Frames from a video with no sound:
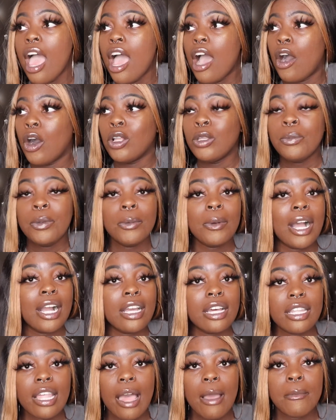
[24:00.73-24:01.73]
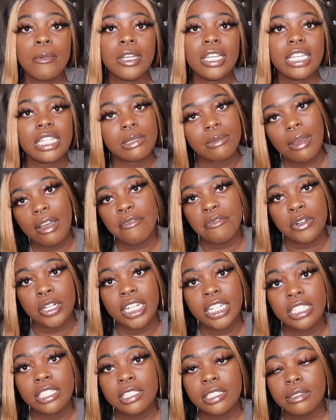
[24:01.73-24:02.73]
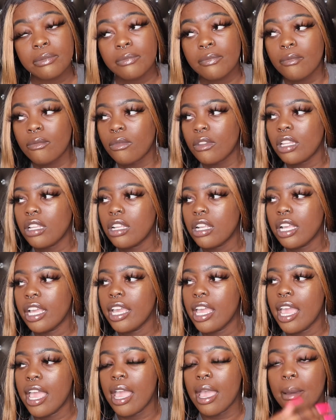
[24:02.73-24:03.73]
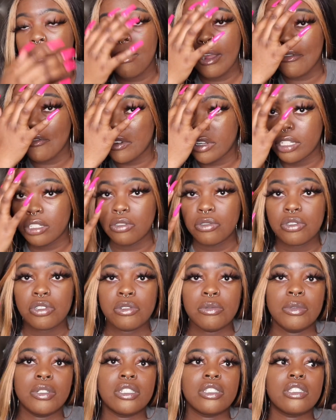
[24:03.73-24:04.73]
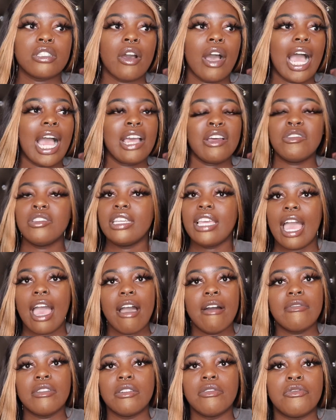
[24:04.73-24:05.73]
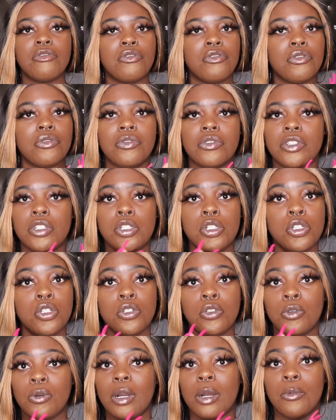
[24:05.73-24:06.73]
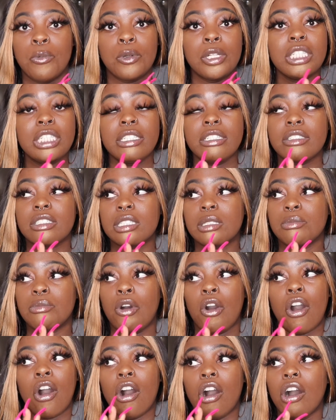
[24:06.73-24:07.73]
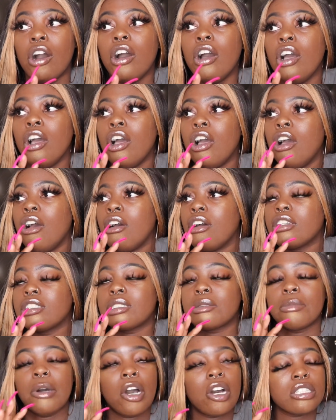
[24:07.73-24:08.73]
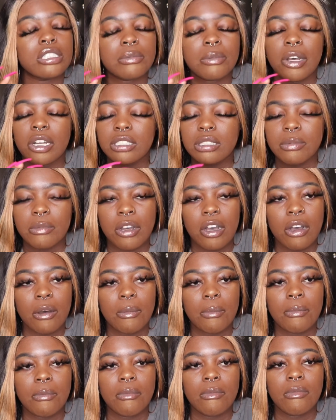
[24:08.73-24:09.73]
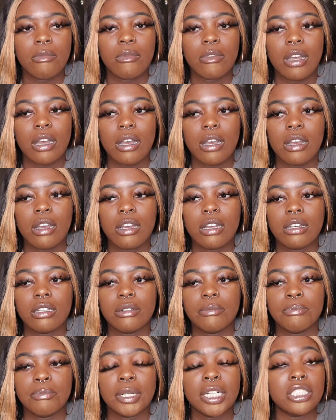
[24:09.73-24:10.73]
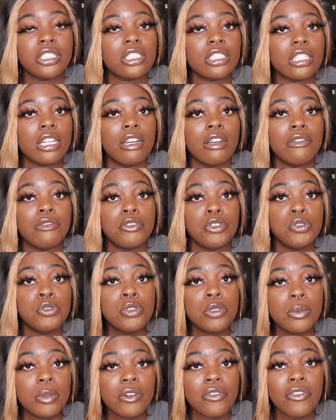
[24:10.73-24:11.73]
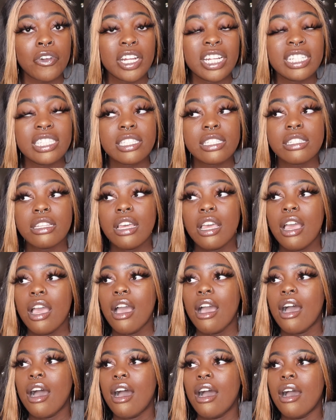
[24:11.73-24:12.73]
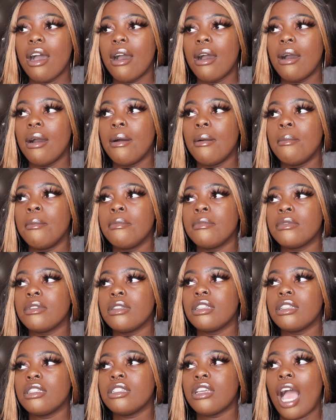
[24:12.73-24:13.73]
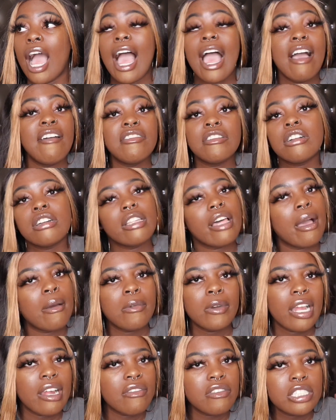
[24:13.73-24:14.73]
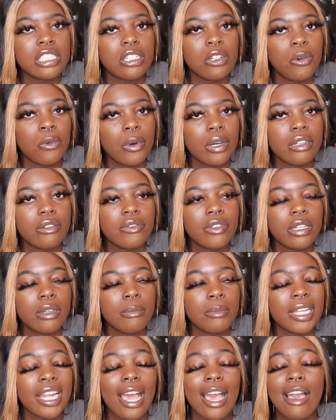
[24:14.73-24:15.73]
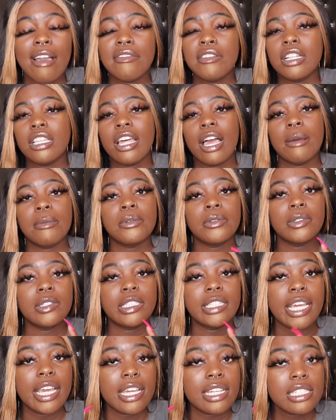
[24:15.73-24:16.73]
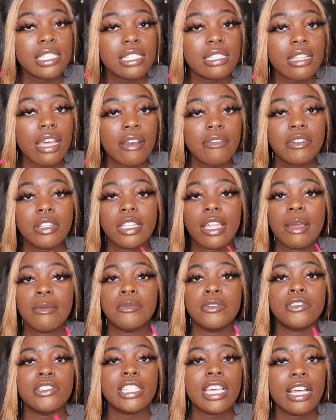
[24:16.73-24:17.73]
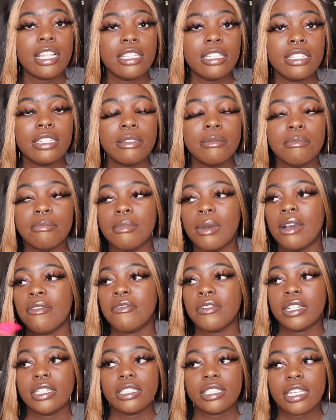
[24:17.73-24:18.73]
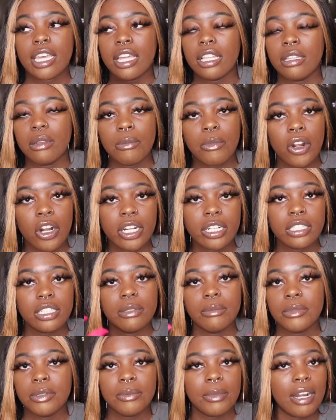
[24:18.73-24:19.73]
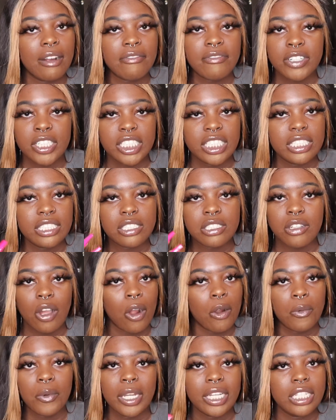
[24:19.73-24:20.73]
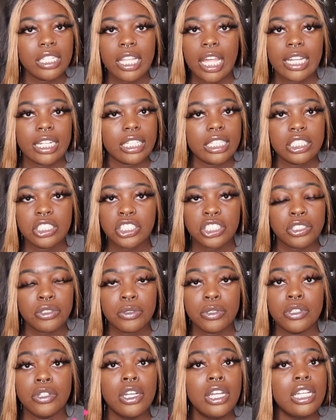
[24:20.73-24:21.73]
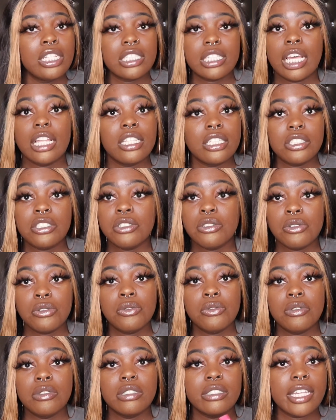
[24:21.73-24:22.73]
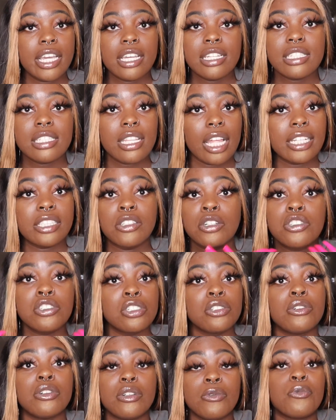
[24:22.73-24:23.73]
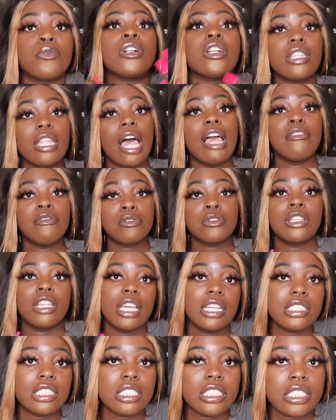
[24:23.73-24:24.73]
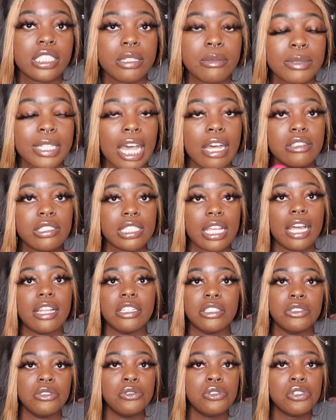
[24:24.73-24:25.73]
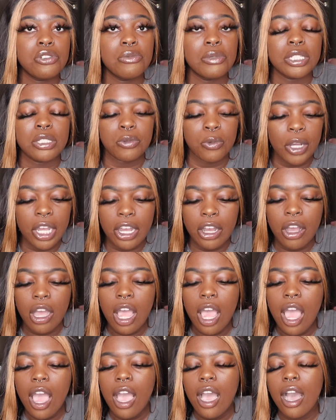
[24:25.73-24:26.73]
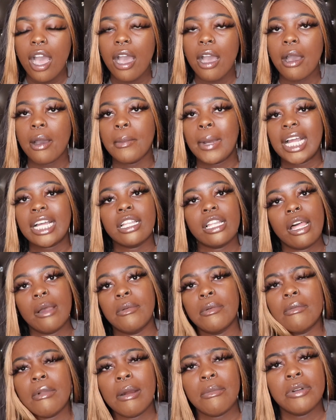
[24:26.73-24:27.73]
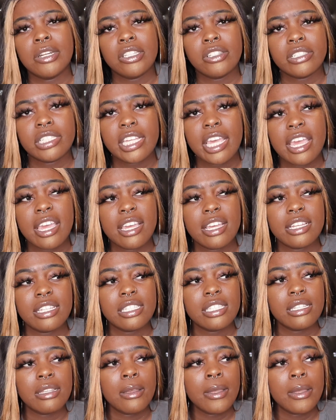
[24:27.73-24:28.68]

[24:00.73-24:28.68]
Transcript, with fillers: Only people I collab with is my friends and my friend YouTubers. So I only have a few, a really small, small, small, small uh, bunch of YouTuber friends. Um, I haven't collabed with every single one of them, but I have collabed with Des, I've collabed with Telly, my friends Kayla Mari, them and my friends already like in general. Telly too, Des, like those are real life relationships outside of YouTube as well. Um, I collabed with my brother Tez.